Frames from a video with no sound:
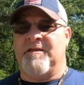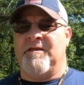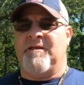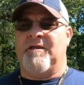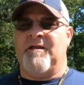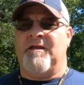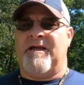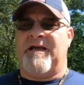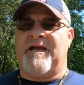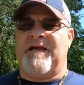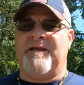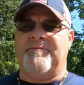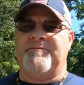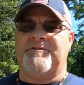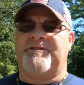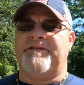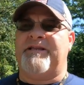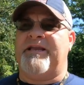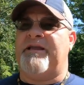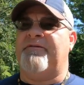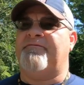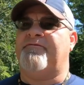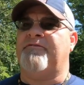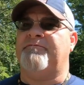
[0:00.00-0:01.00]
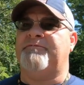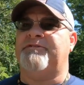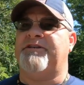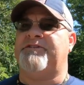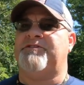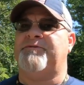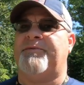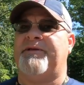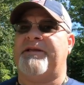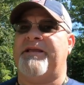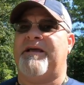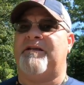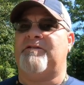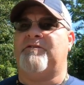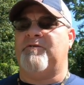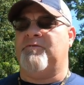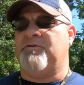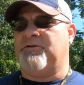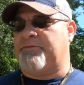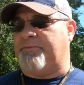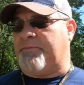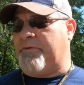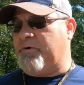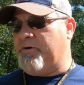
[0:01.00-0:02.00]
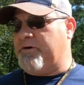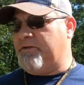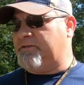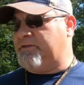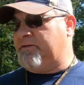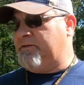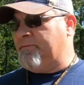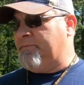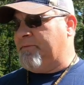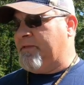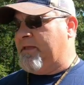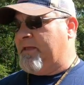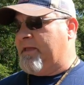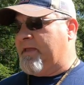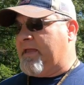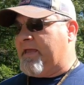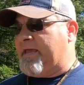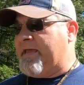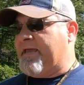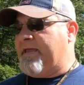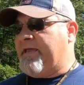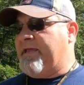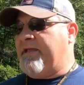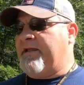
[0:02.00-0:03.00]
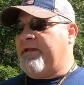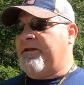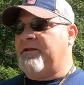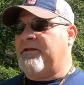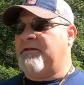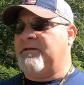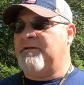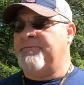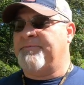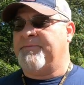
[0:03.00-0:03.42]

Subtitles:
I am Sam from Chesapeake Outdoor Sports, and